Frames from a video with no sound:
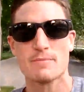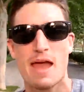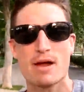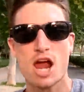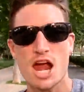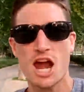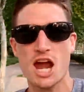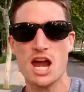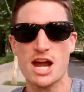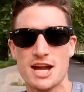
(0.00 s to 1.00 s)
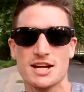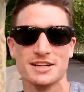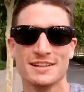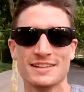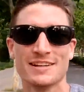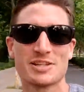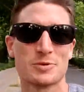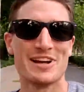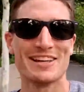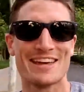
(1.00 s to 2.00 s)
baby! Let's
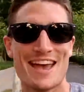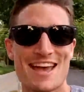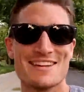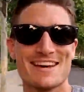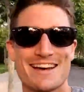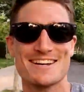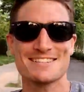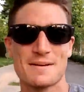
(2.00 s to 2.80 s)
win again, dude!